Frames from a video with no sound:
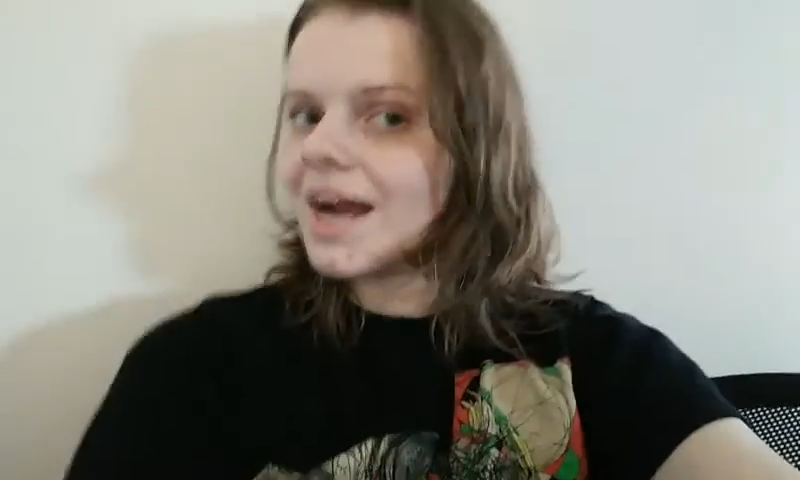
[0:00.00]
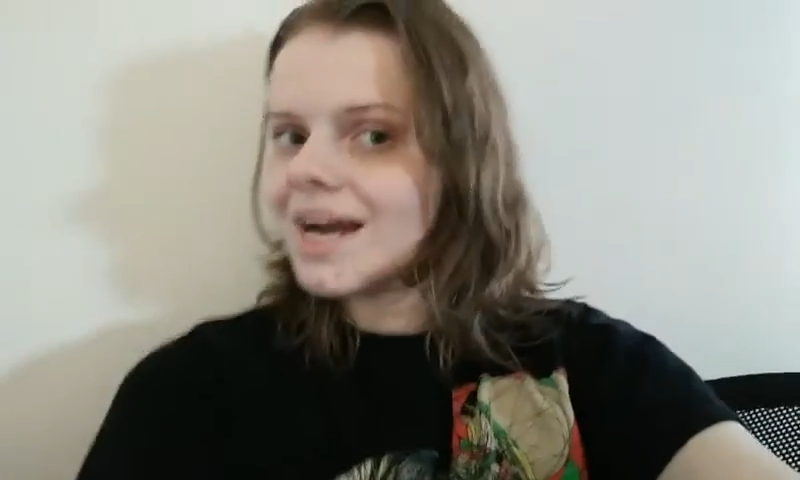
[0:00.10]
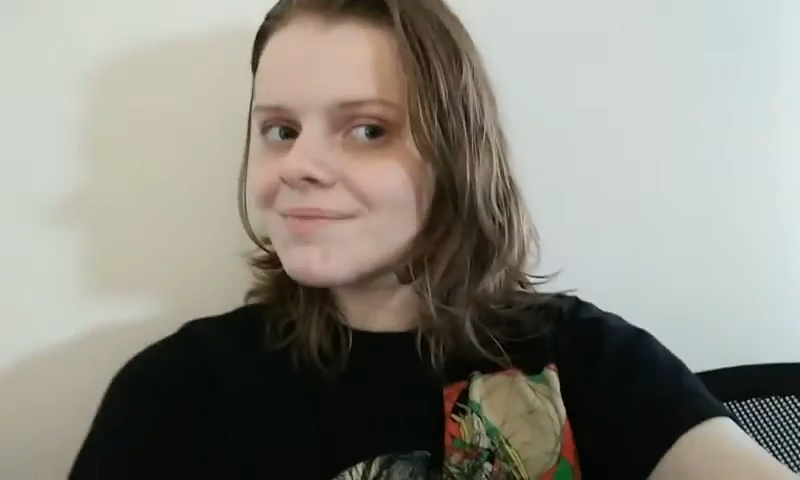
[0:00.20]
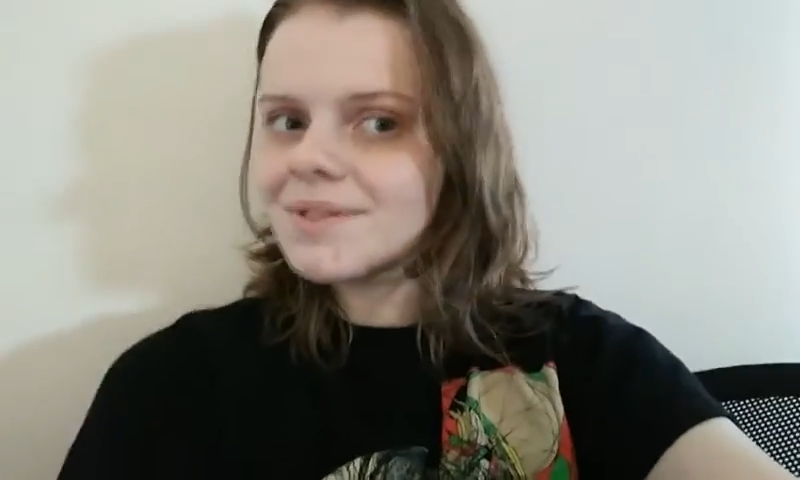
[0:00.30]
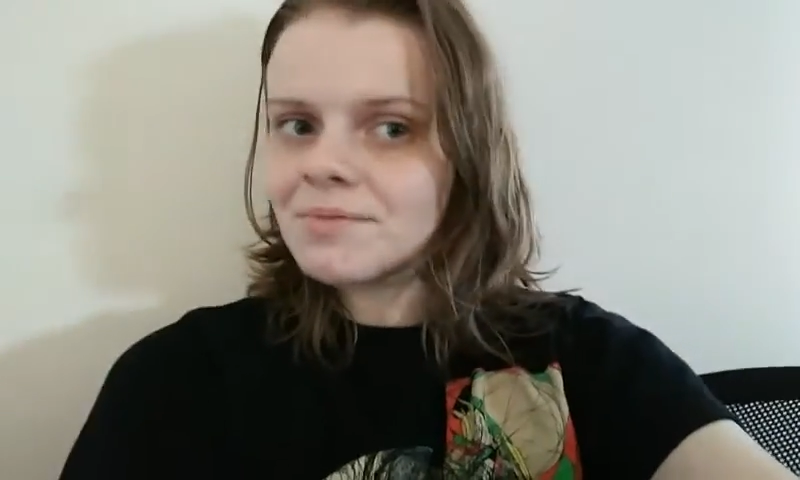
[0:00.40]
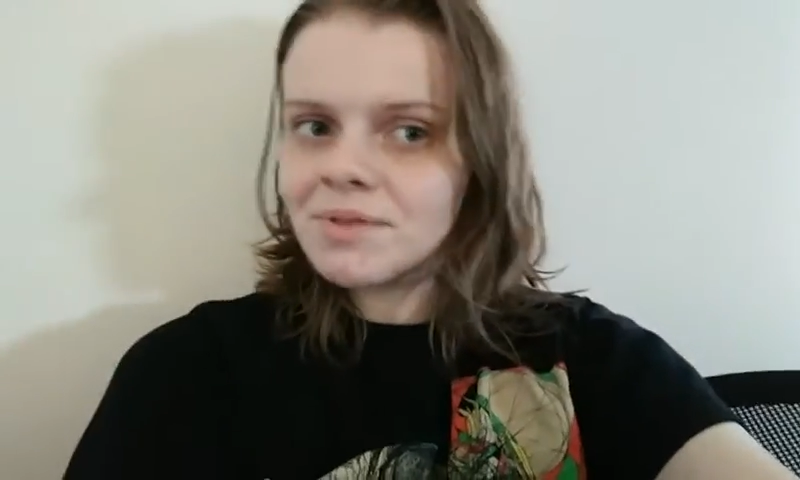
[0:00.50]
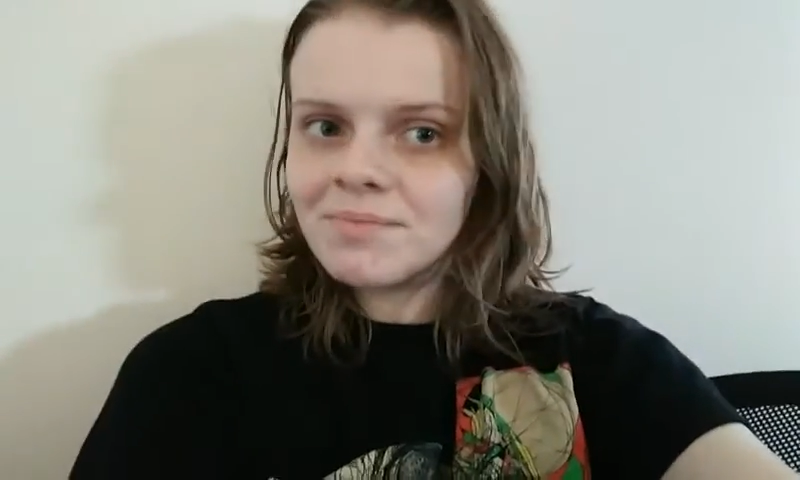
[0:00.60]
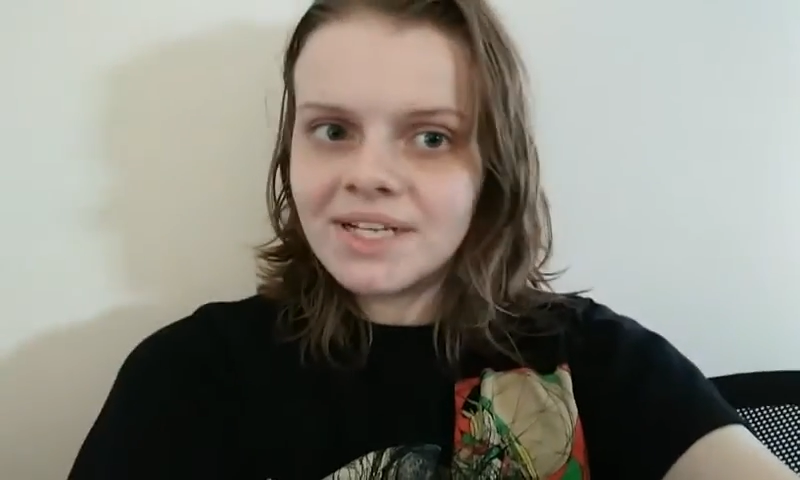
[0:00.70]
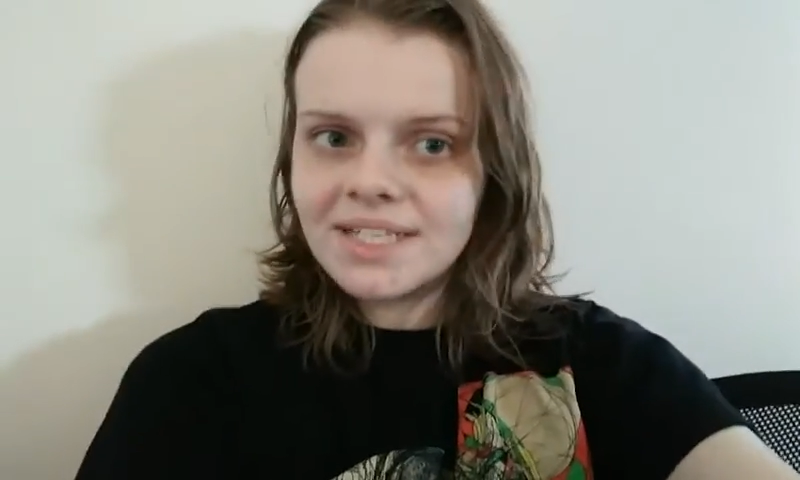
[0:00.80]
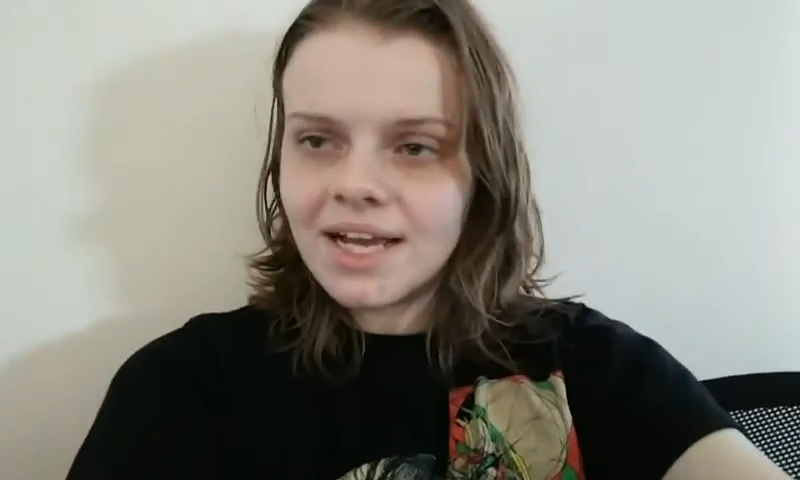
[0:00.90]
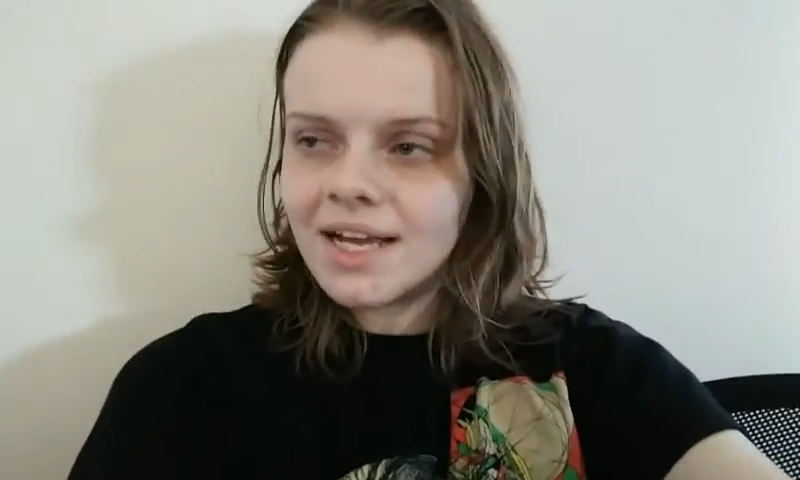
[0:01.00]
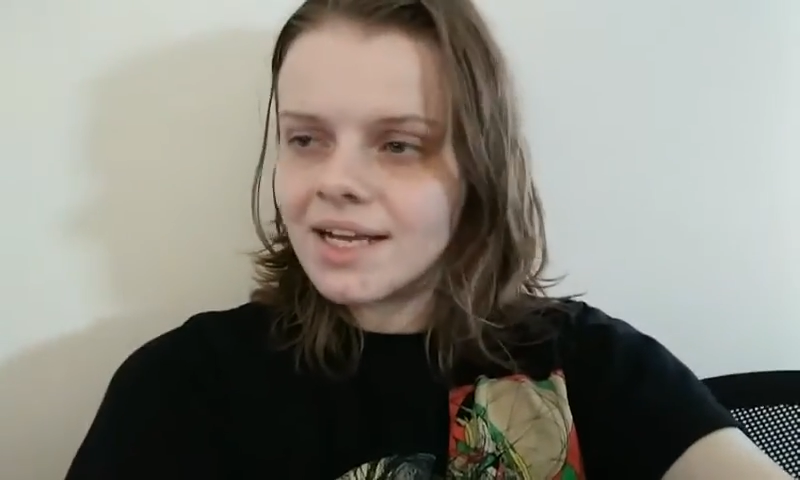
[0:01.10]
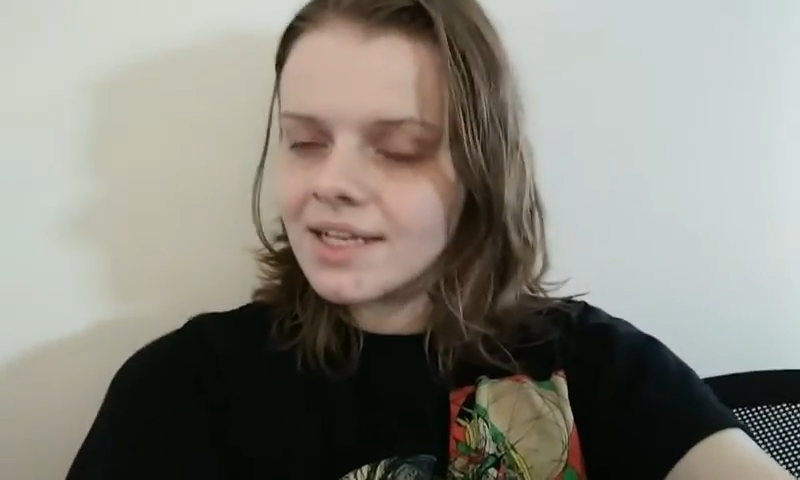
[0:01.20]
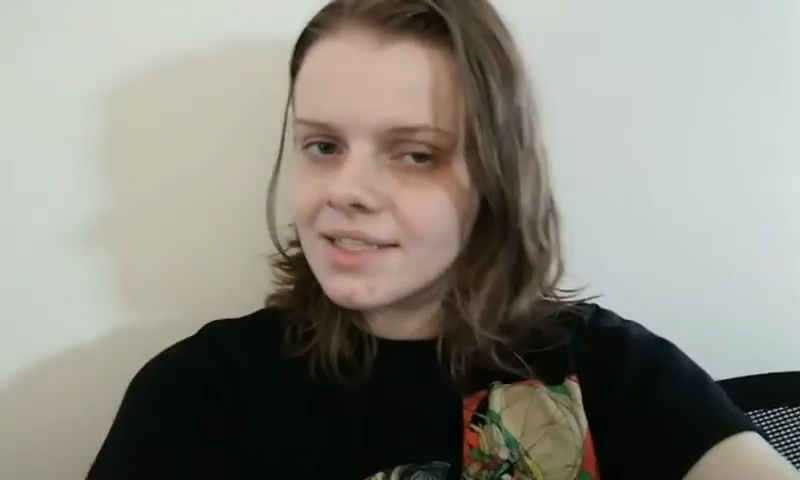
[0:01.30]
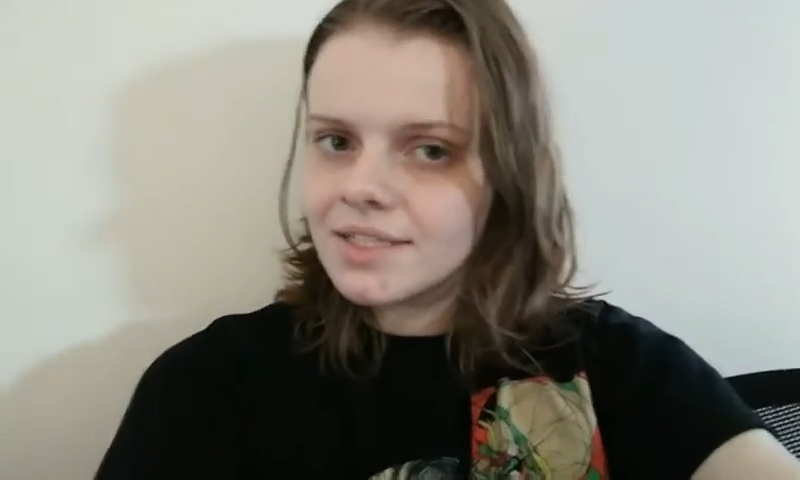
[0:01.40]
I'm done with my
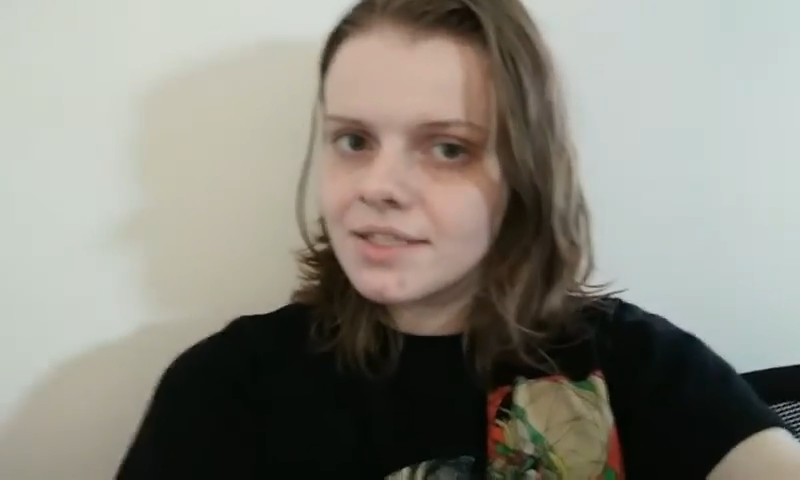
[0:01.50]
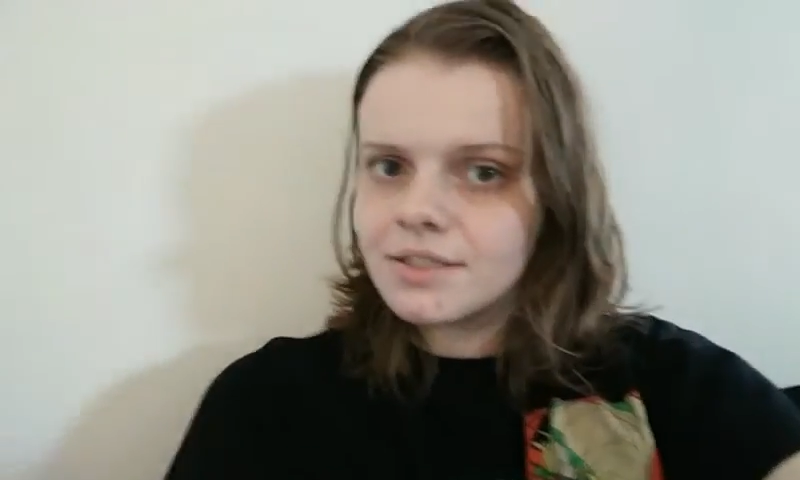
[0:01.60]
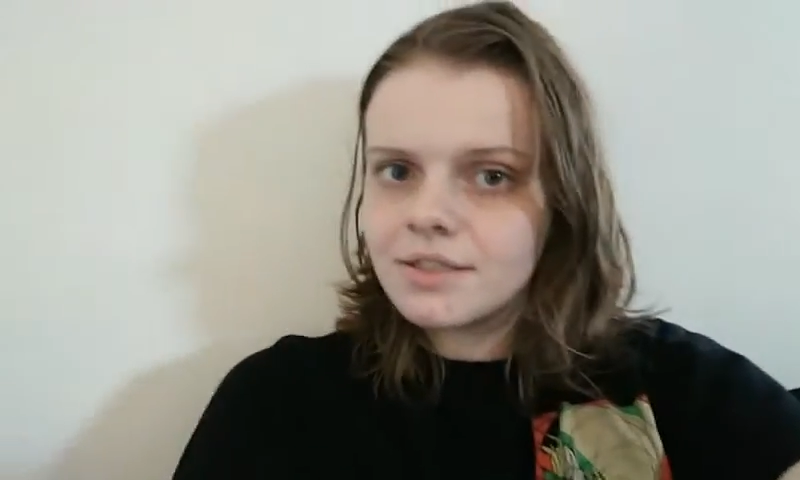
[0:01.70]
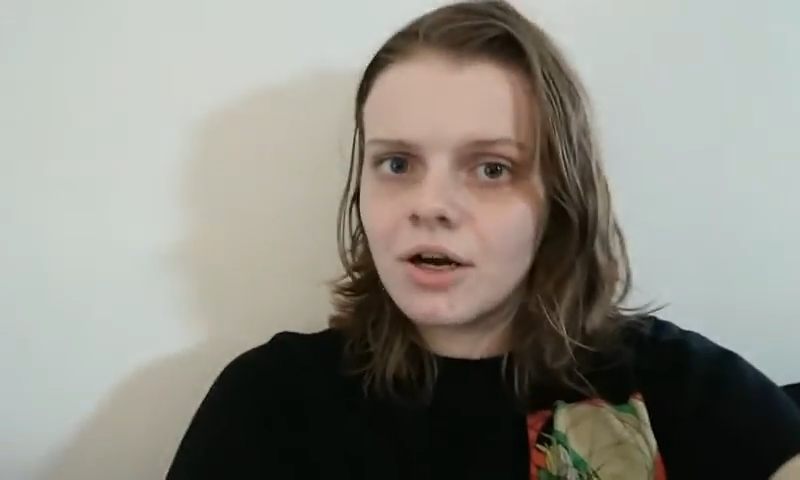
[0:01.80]
test.